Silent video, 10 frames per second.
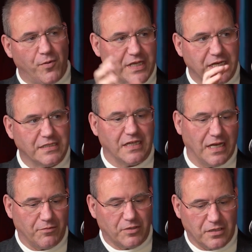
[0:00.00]
we get into
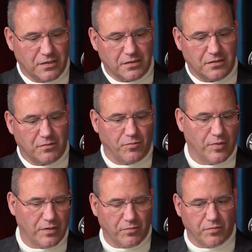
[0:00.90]
that,
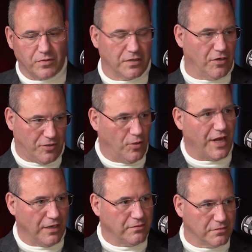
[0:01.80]
you go to
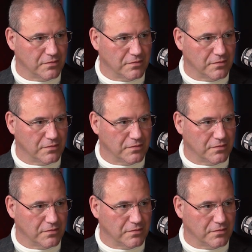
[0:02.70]
Cornell.